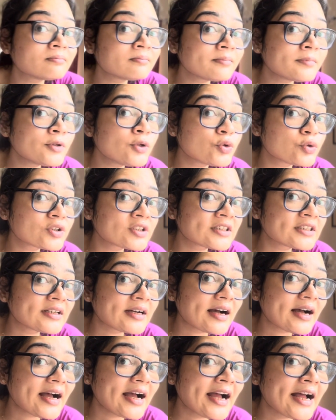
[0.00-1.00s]
look
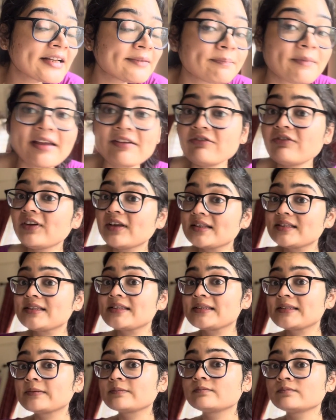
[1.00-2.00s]
at my
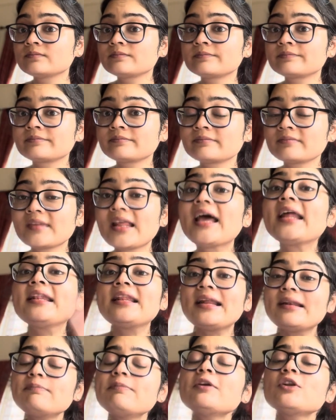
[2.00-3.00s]
face. And
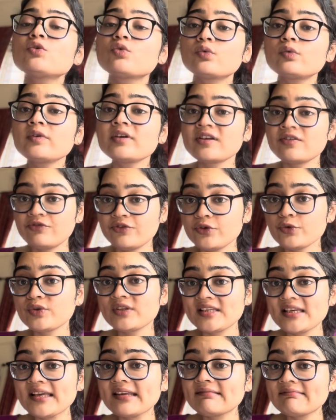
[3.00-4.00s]
let me know if you
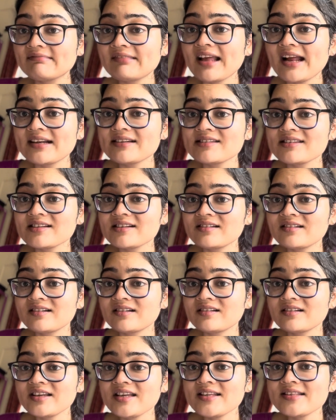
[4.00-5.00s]
think that
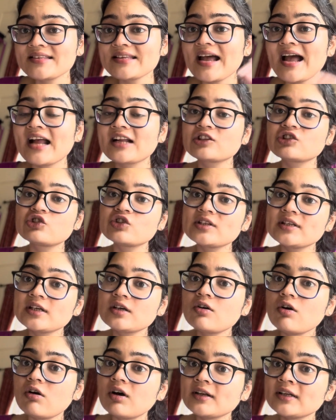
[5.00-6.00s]
it actually
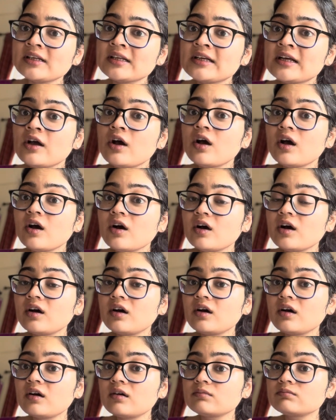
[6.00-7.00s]
gone
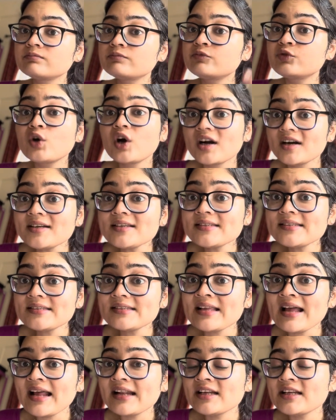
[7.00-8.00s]
worse
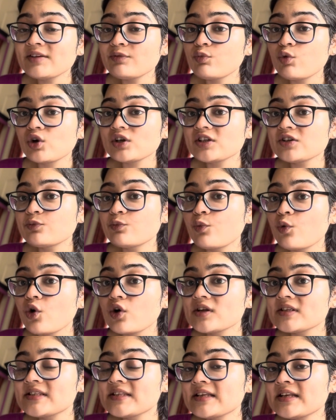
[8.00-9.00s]
than it what it
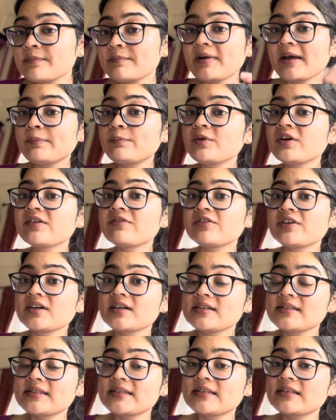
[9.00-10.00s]
was in my
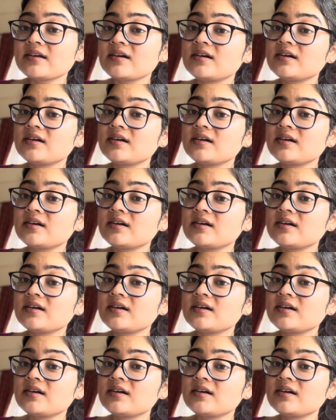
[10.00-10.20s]
previous